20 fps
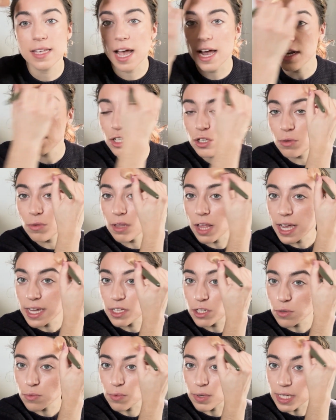I do like
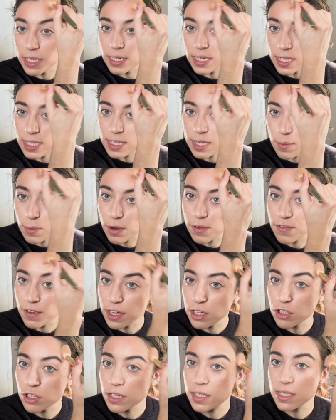to read contemporary
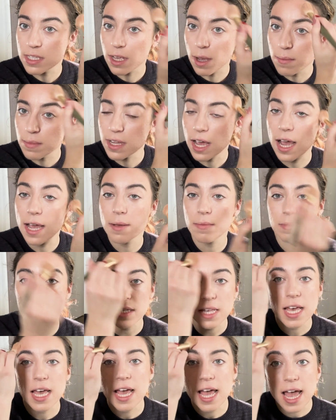fiction sometimes,
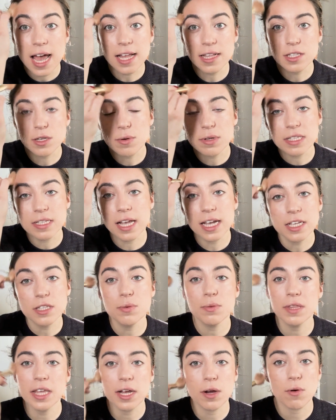and so it's nice
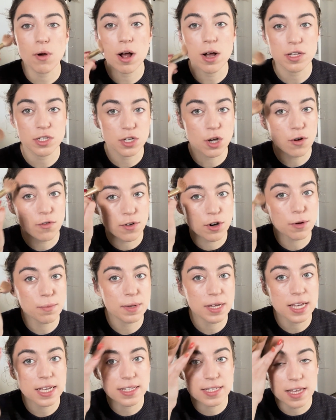when they cross over,
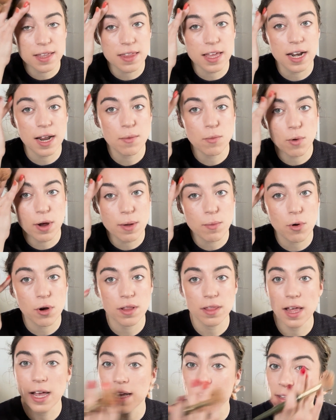because then I'm way more
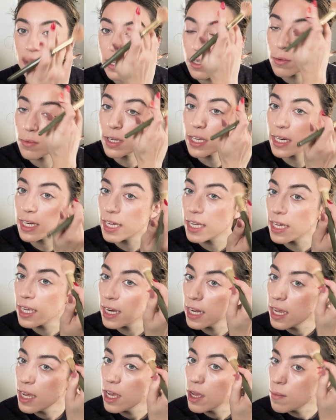likely to read
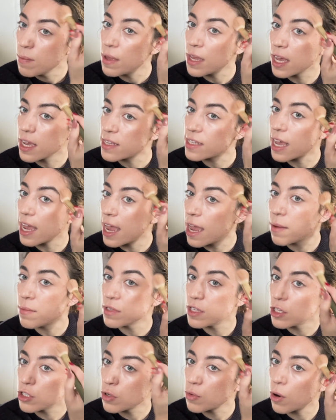it, because I am
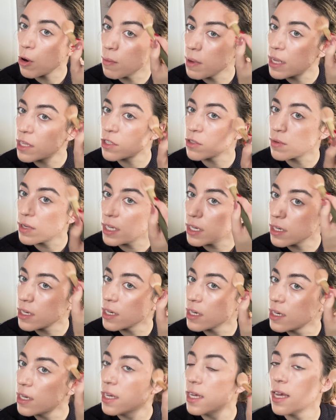such a romance
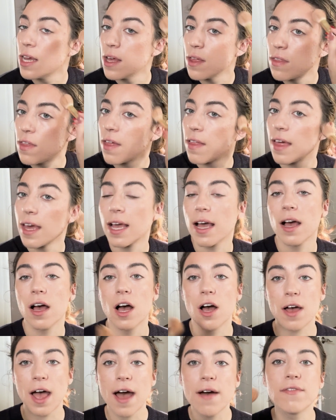reader, that like
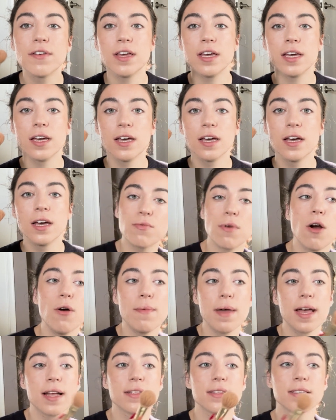a heavy
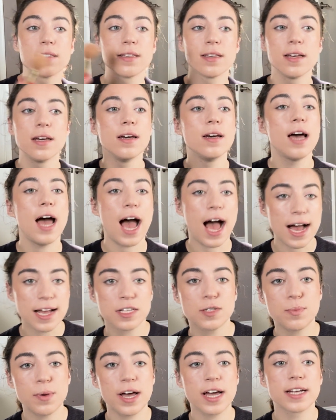romance
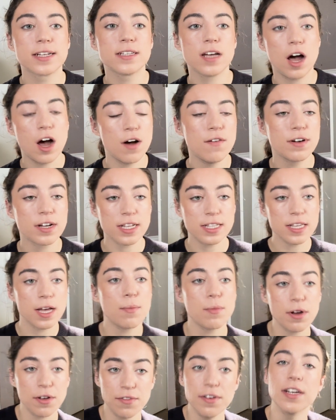aspect of a
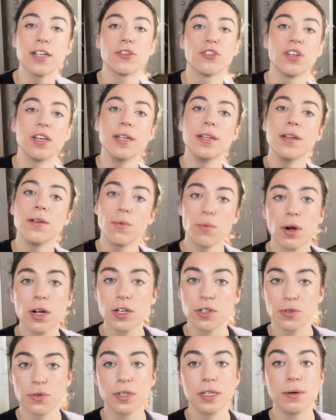contemporary fiction
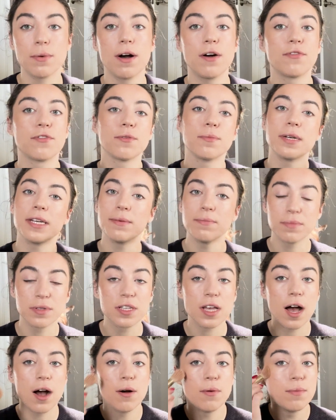works really well for me.
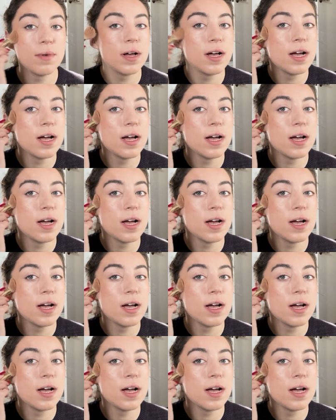So